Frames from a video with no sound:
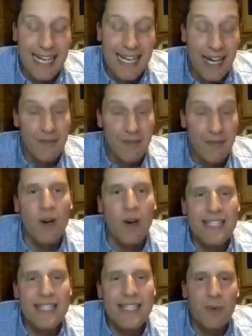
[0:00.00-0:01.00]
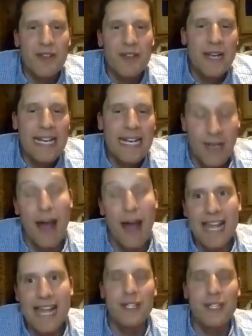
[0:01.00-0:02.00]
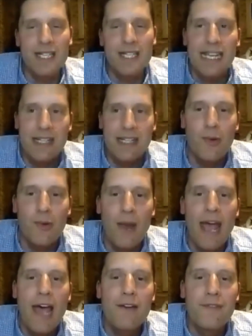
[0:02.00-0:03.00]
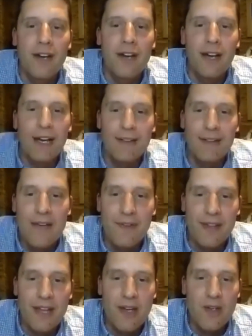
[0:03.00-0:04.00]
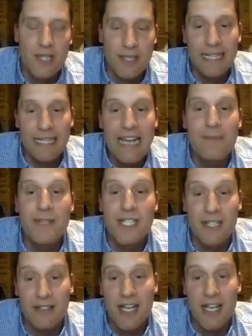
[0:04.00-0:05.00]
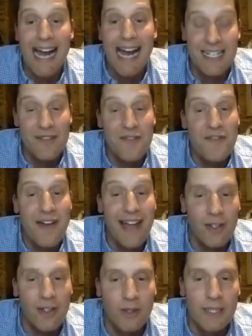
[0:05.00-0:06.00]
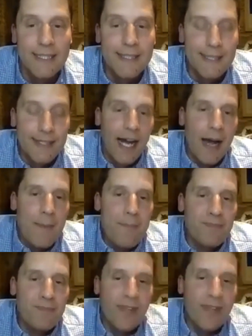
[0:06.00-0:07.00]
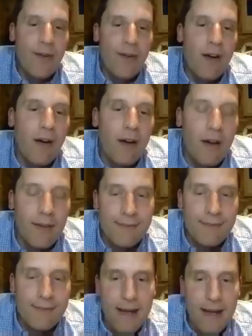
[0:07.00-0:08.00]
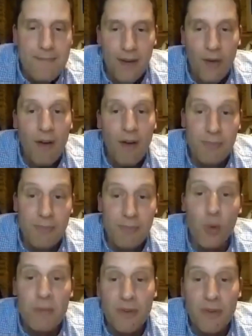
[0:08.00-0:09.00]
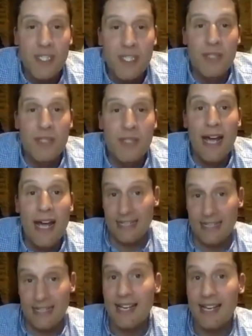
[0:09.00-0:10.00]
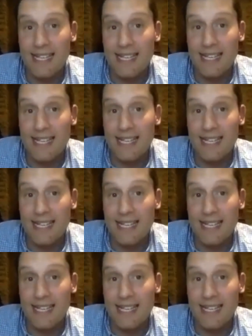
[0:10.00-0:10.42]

That, that's one of those really. So, having said that, it's very rare for for those ligaments to, to actually fail. Um, there are um, there are a small number of horses where that is.